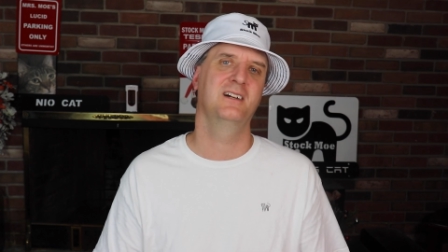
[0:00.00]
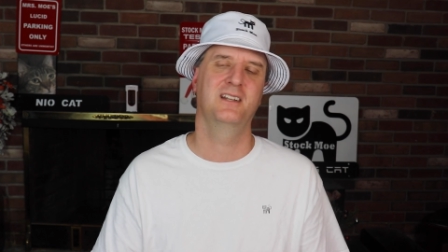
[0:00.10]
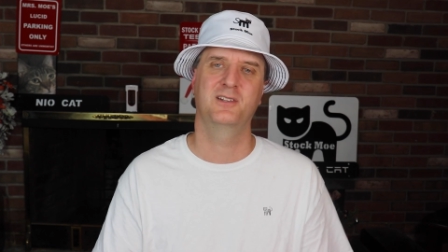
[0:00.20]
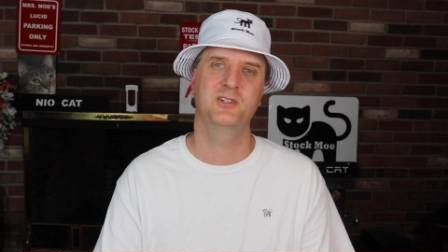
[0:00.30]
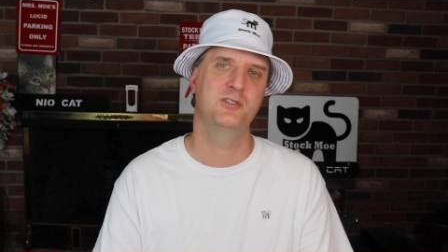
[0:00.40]

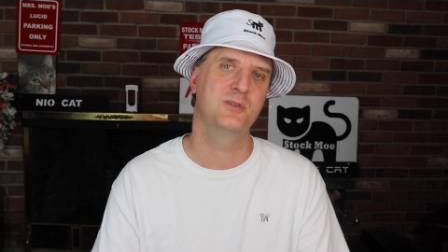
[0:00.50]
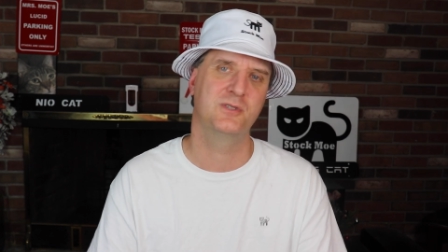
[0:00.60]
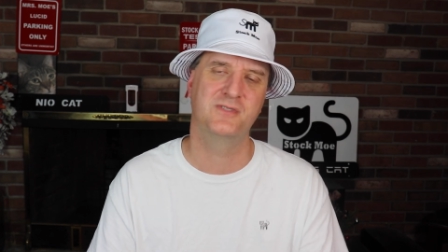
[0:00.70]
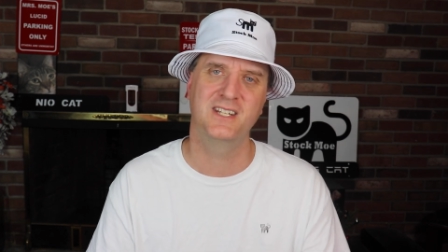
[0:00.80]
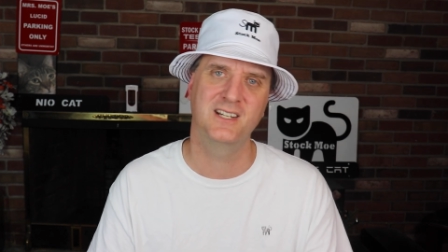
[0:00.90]
another
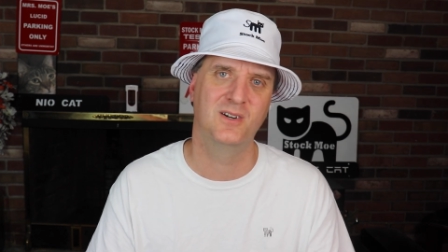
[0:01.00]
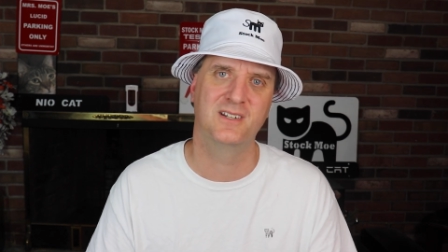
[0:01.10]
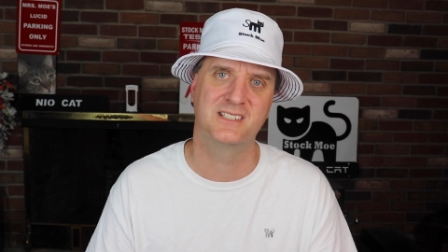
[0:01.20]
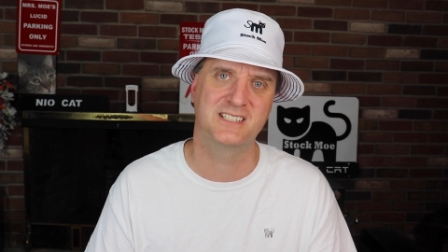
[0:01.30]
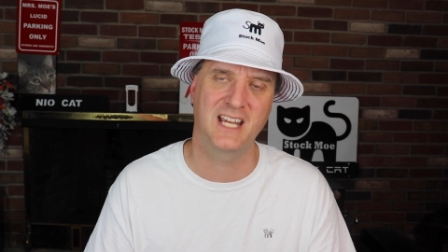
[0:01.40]
YouTuber's video
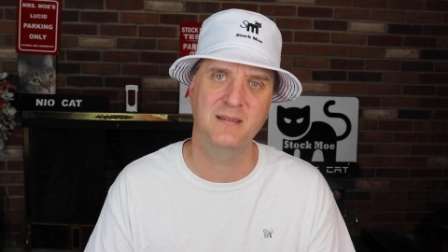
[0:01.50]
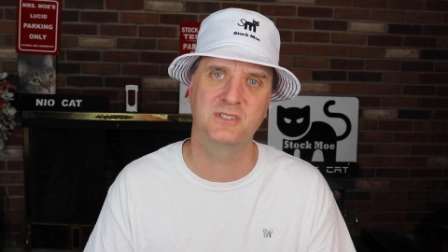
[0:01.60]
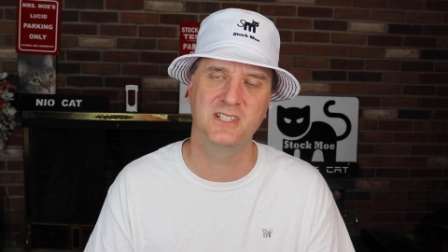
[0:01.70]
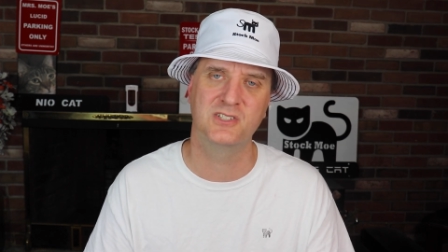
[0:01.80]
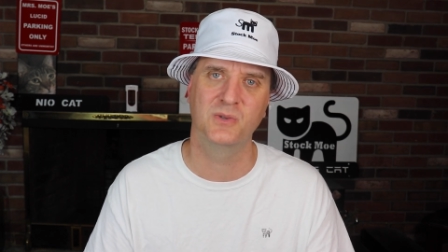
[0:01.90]
on the same
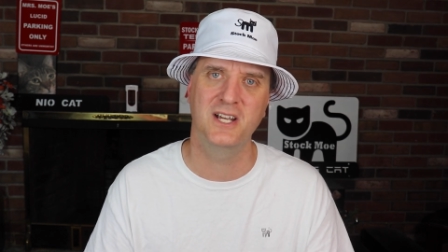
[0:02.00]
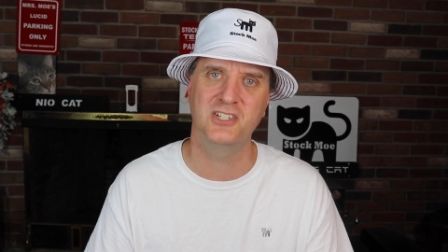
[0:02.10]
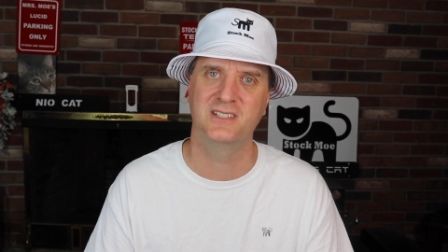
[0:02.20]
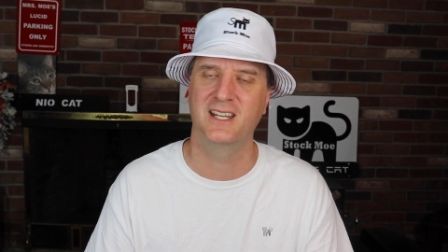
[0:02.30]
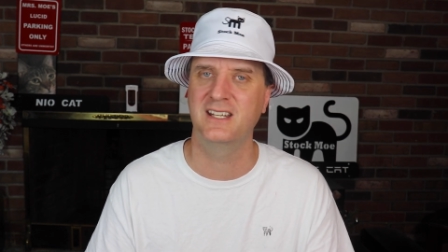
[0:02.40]

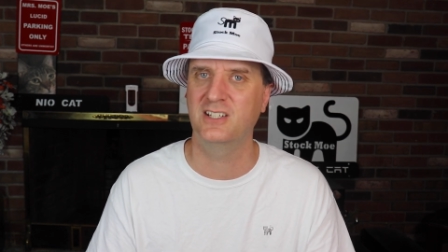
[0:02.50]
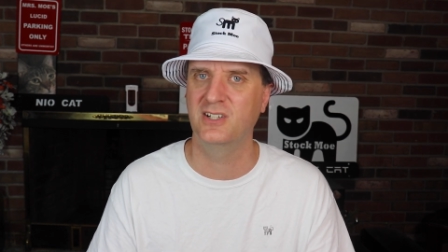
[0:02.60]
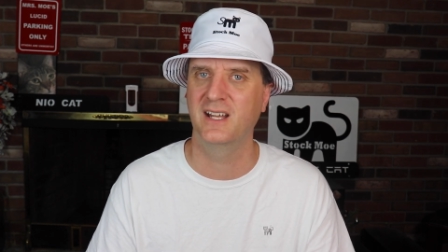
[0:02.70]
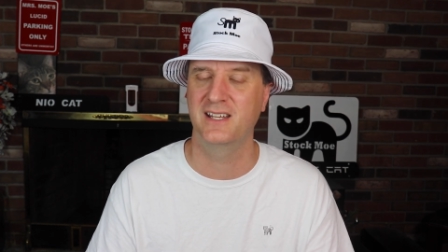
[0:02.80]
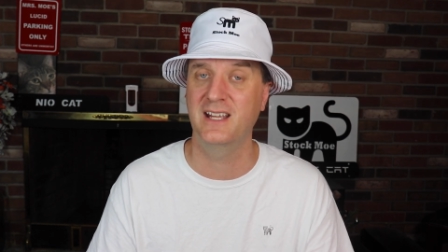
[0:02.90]
situation, that
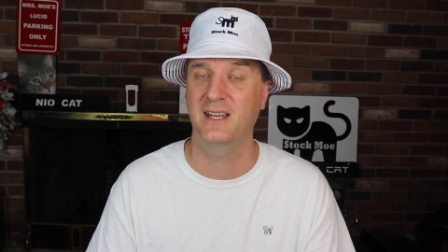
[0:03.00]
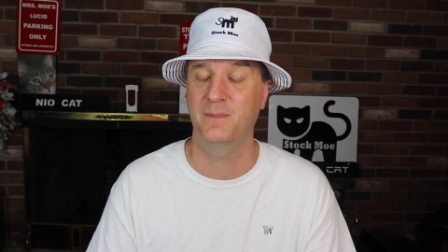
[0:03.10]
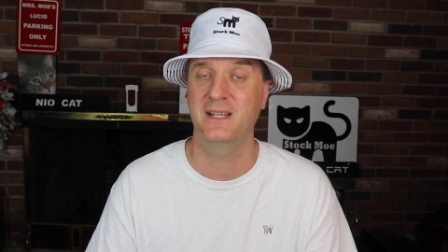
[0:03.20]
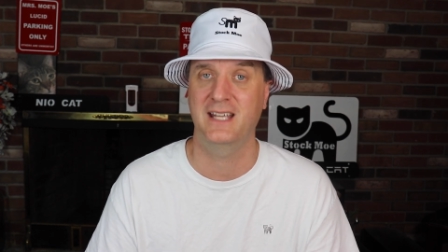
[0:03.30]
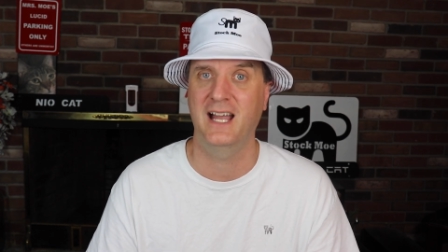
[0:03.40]
he had to
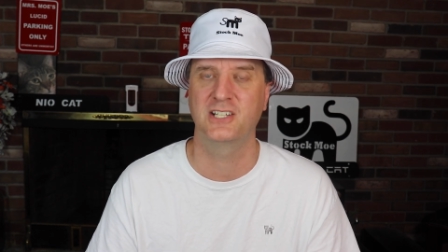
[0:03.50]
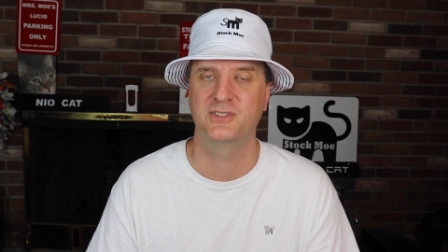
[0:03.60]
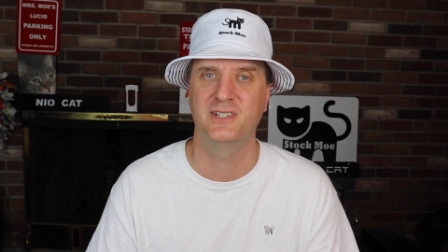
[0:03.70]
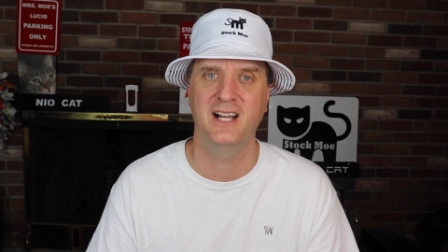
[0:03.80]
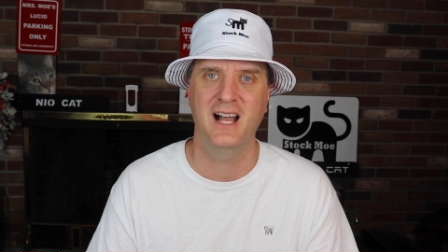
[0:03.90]
pay cash
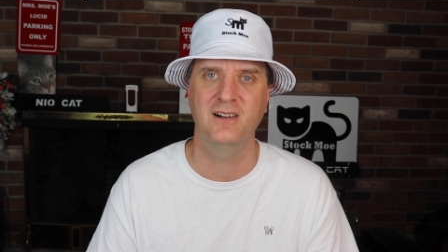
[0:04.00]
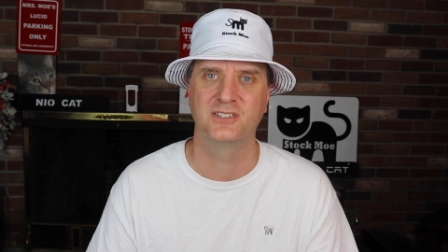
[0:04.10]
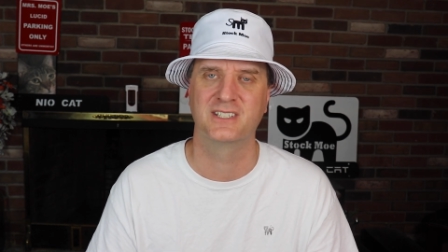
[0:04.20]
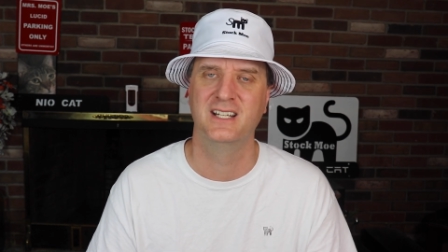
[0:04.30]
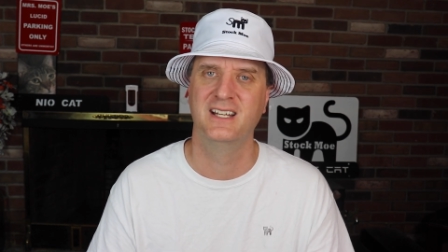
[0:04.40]
for a
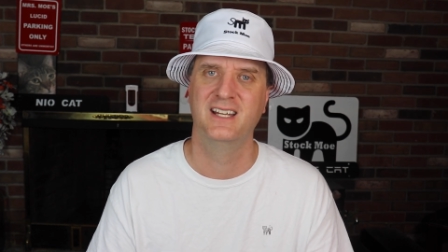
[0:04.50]
house.